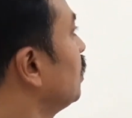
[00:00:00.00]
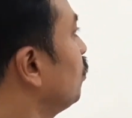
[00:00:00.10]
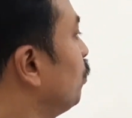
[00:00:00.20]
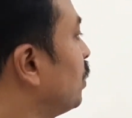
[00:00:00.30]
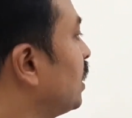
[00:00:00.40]

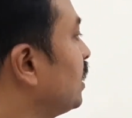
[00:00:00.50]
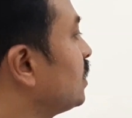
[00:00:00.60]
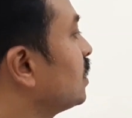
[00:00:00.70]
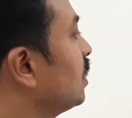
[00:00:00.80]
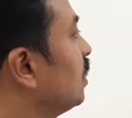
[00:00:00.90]

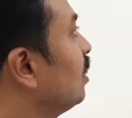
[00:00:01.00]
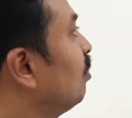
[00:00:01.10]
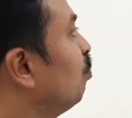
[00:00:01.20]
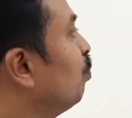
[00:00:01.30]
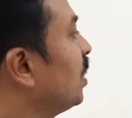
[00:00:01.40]
bread,
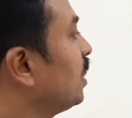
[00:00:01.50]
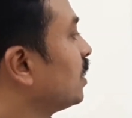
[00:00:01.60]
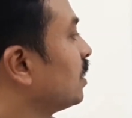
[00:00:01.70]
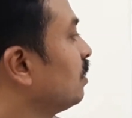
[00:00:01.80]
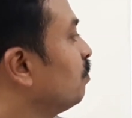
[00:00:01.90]

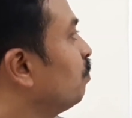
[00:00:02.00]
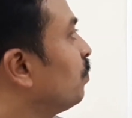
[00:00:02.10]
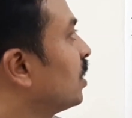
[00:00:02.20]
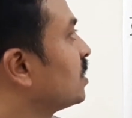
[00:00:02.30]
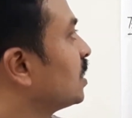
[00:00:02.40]
milk,
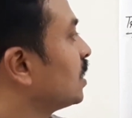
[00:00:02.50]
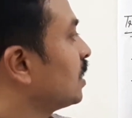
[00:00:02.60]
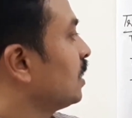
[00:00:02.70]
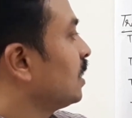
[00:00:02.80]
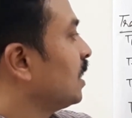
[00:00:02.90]
butter
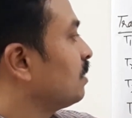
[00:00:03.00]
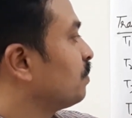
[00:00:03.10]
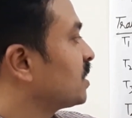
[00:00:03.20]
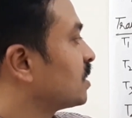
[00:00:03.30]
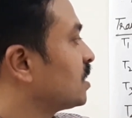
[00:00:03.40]
and
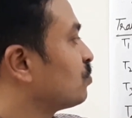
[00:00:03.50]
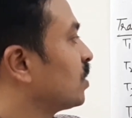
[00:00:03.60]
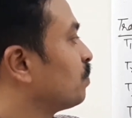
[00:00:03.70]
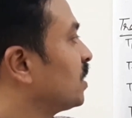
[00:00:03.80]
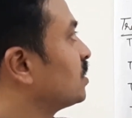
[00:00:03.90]
biscuits
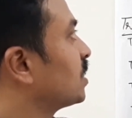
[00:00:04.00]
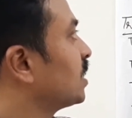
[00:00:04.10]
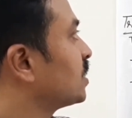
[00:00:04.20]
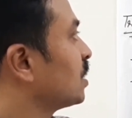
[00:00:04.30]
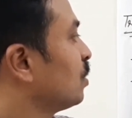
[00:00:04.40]
were
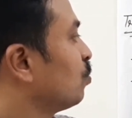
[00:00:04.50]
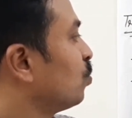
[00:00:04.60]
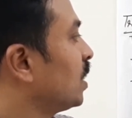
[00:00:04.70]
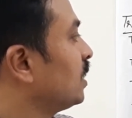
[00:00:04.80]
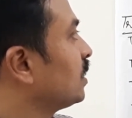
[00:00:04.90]
purchased,
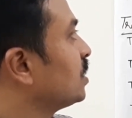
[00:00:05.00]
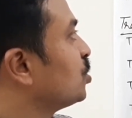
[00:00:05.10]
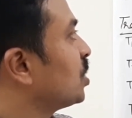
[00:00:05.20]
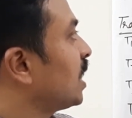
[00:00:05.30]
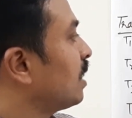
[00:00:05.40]
while the
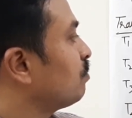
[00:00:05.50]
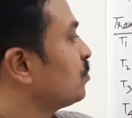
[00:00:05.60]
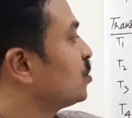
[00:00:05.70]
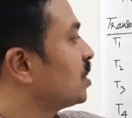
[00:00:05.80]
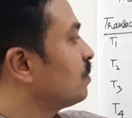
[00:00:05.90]
jam,
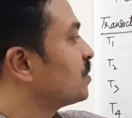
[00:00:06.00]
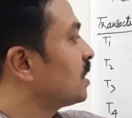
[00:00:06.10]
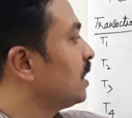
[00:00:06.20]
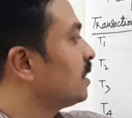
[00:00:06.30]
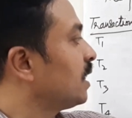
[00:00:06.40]
chips
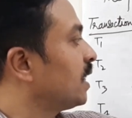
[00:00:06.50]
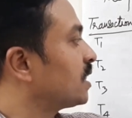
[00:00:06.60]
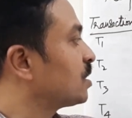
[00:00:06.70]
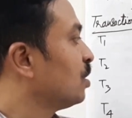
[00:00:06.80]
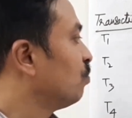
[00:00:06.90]
and
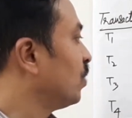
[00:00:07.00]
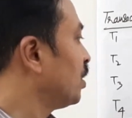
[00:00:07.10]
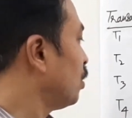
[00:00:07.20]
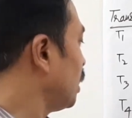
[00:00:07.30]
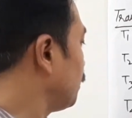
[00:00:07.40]
eggs were
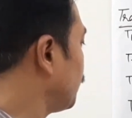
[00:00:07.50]
not